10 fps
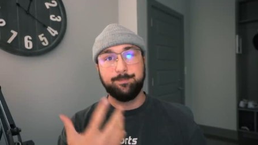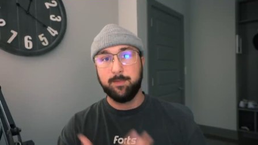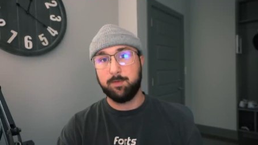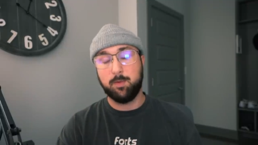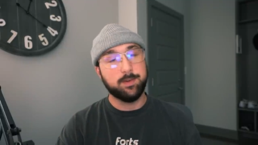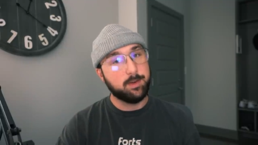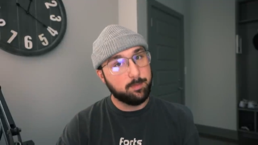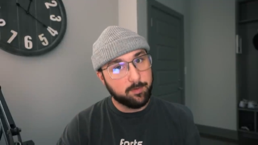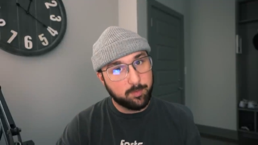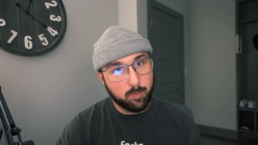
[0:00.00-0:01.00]
of course in a
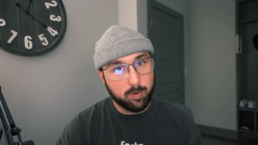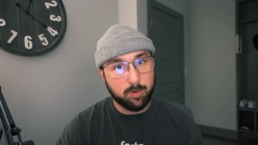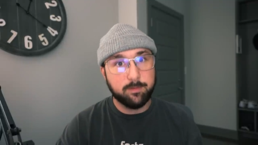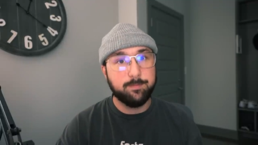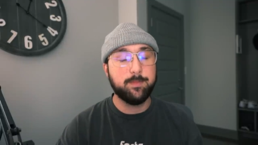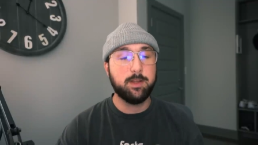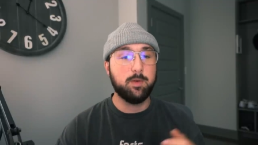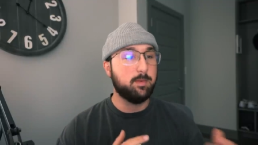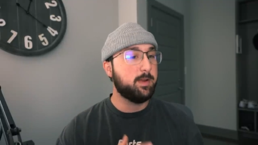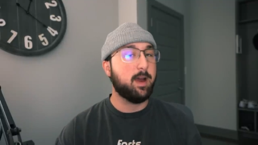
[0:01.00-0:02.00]
perfect world you
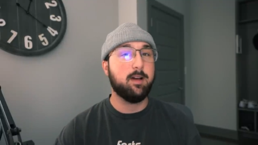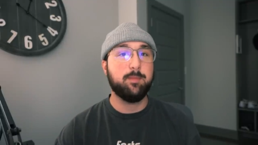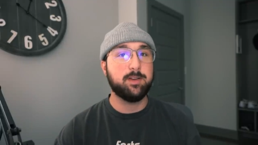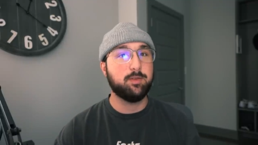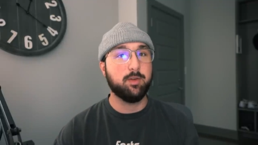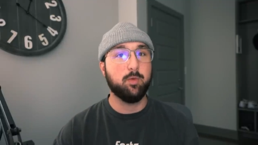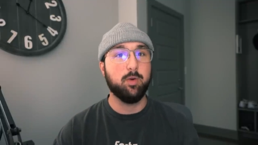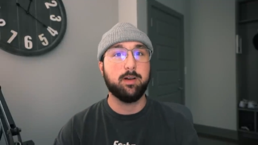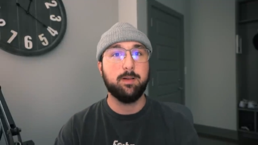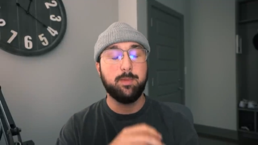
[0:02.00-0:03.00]
want to be hired based on your
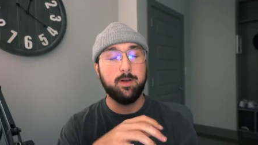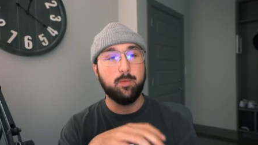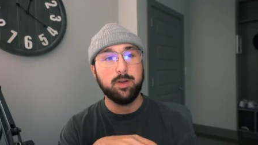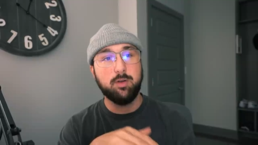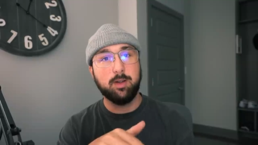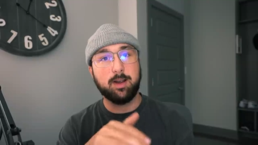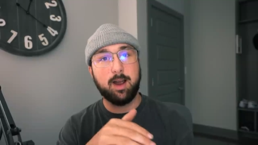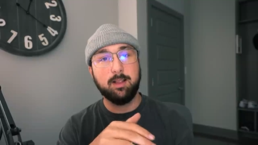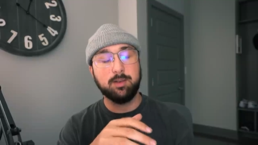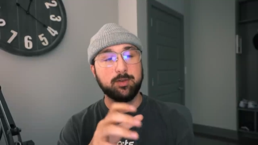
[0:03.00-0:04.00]
work, but when you go to
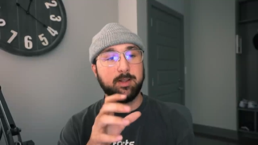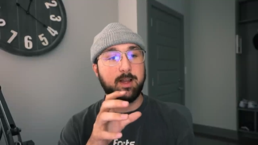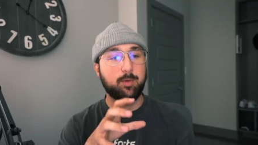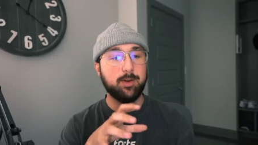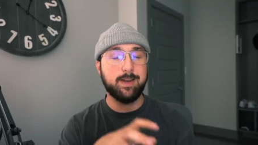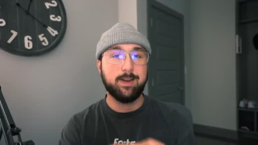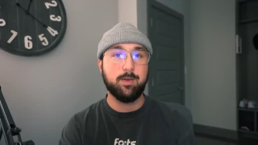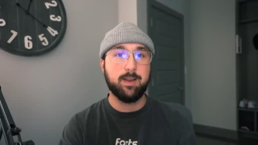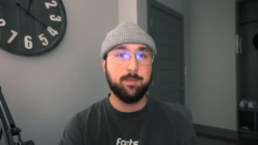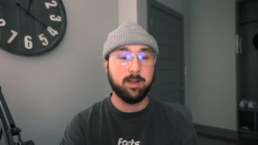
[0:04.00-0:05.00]
college there's a lot more
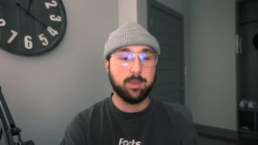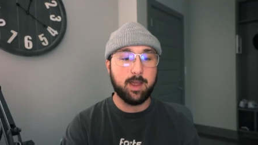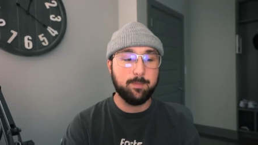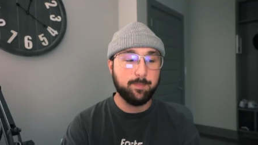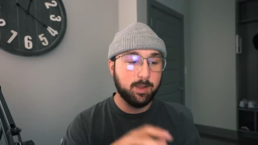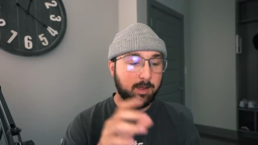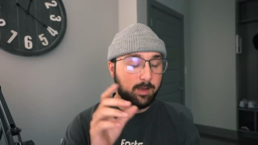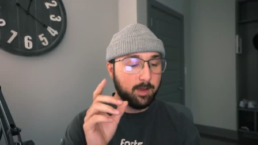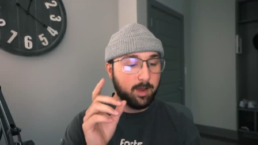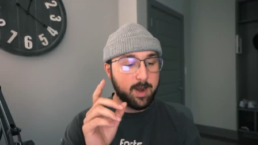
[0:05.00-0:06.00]
nitty-gritty about that.
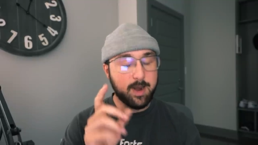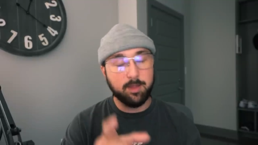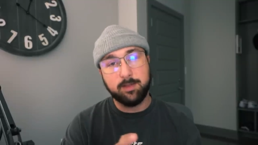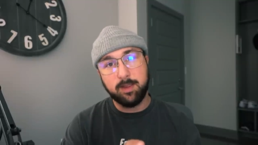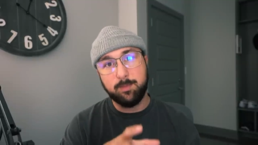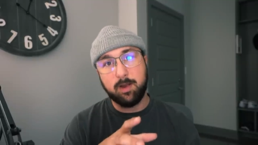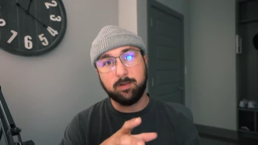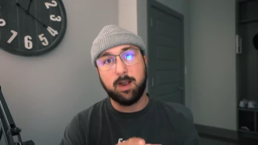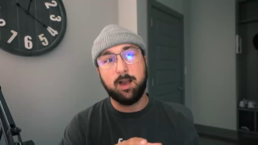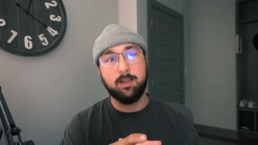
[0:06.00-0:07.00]
Another thing
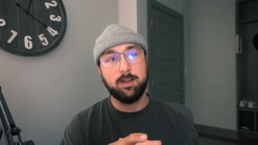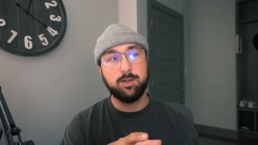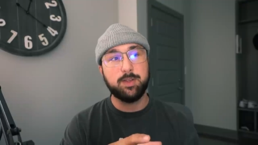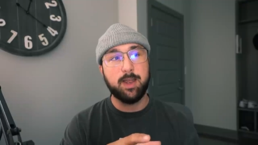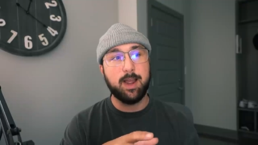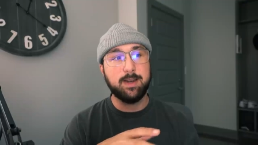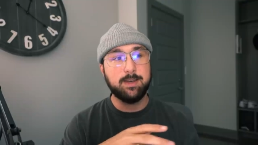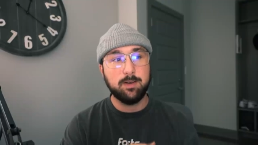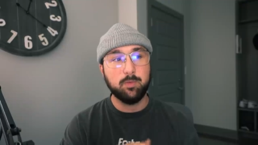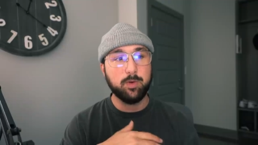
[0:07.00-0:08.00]
about college that I
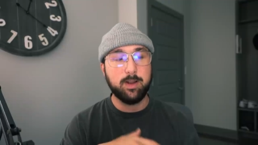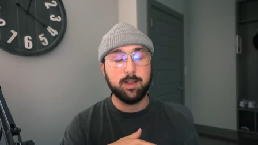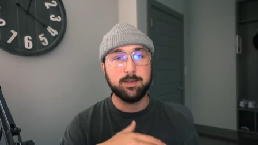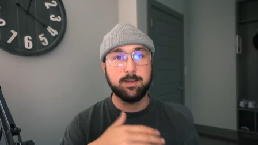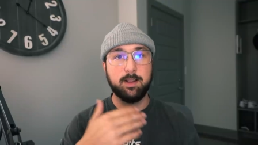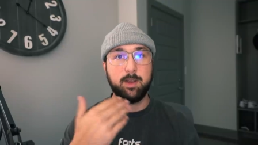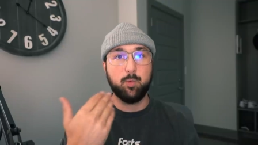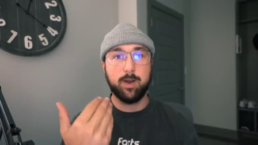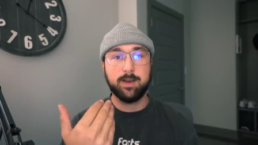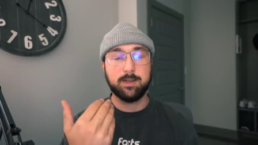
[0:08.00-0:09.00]
didn't realize until I
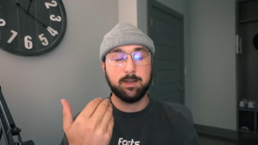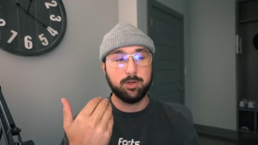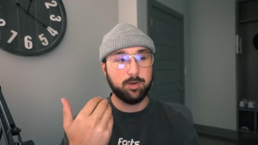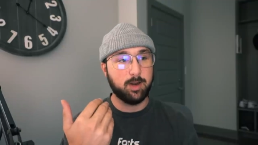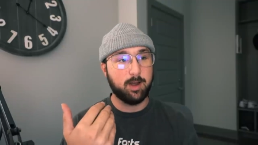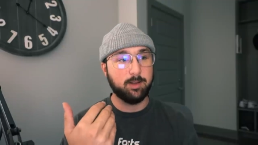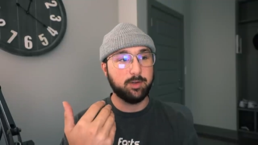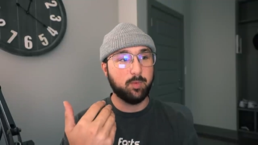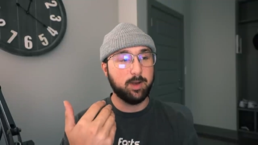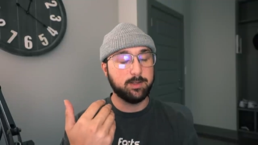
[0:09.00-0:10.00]
went to
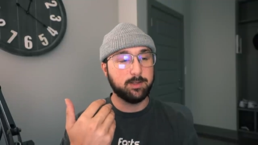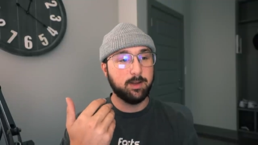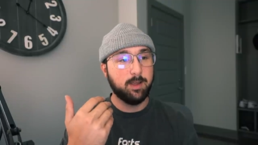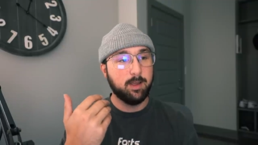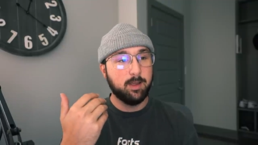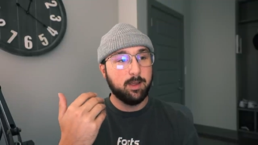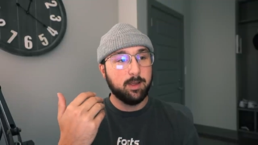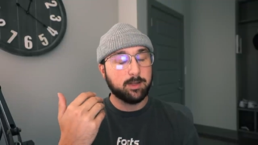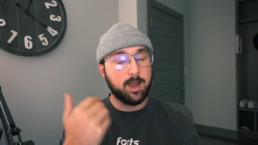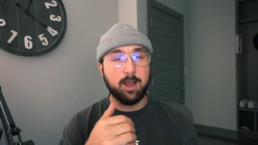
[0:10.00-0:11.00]
college was
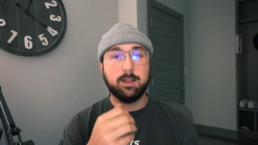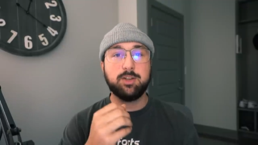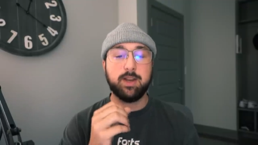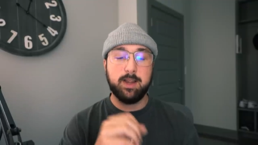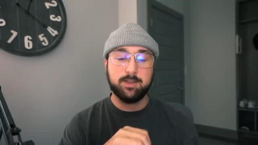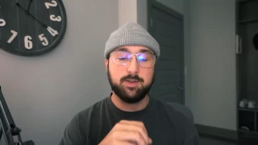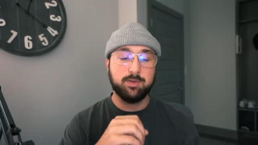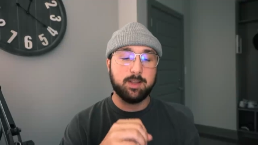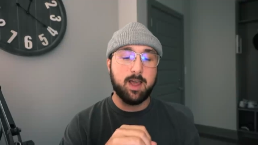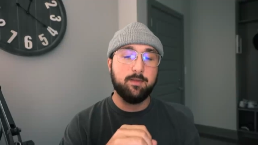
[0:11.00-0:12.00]
college
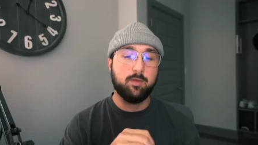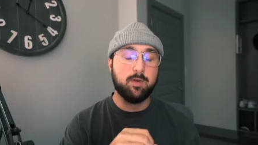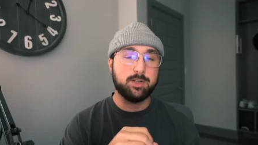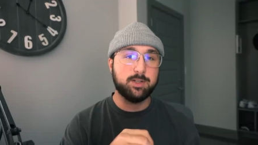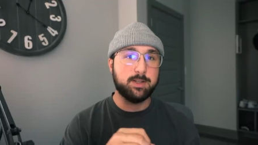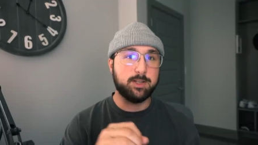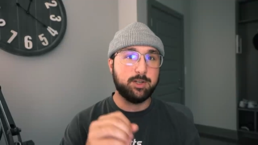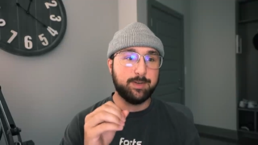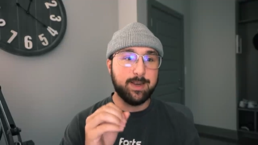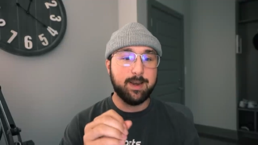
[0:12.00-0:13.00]
answers a lot of questions
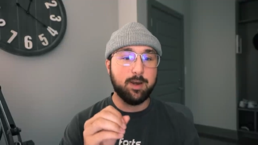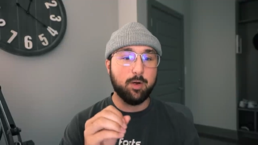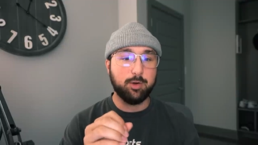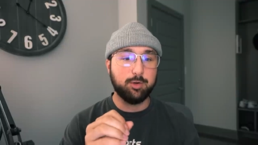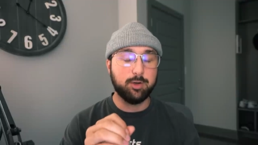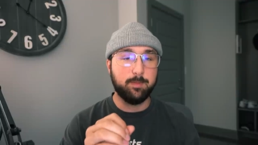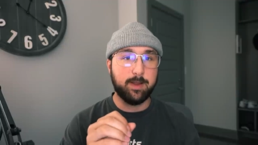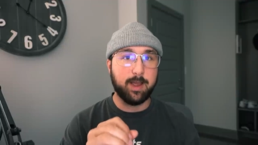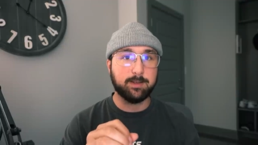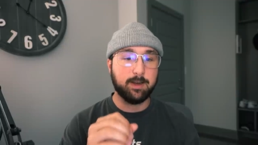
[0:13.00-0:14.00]
that you didn't know you should
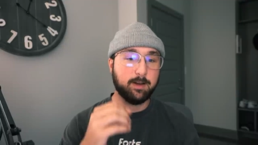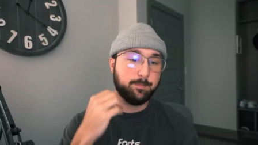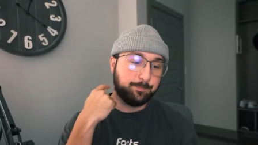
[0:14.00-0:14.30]
be asking.